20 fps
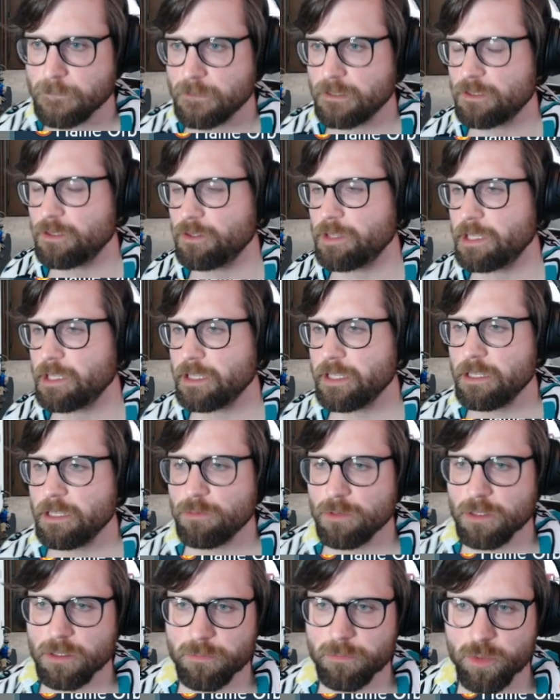Do they lead
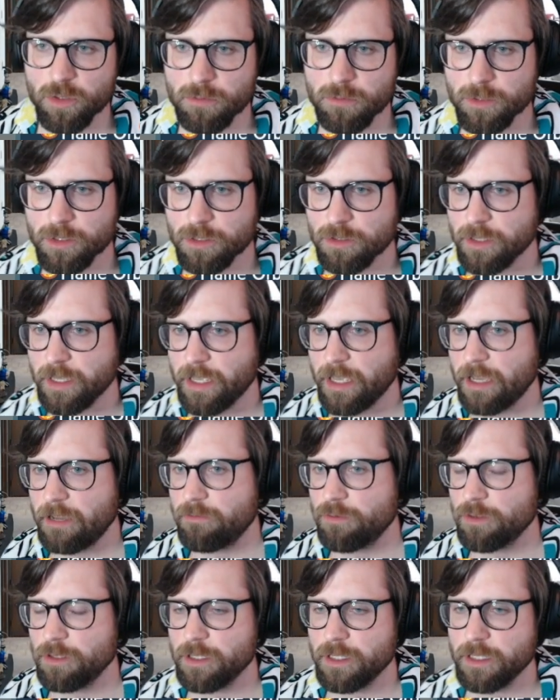Rillaboom or do they have
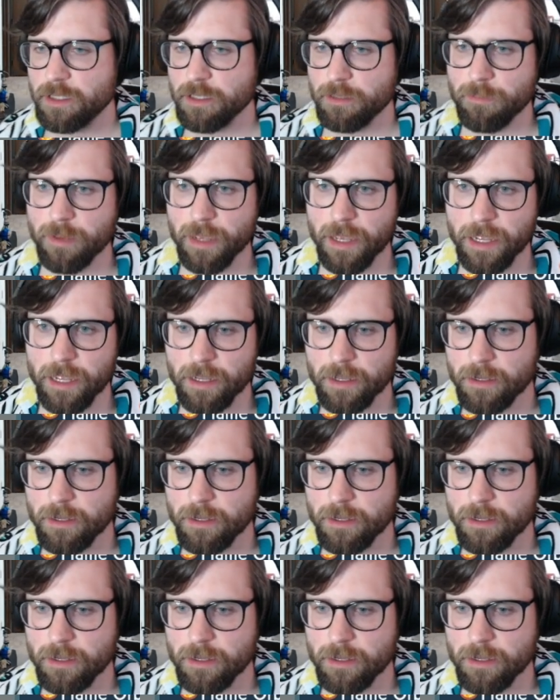Rilla in the back?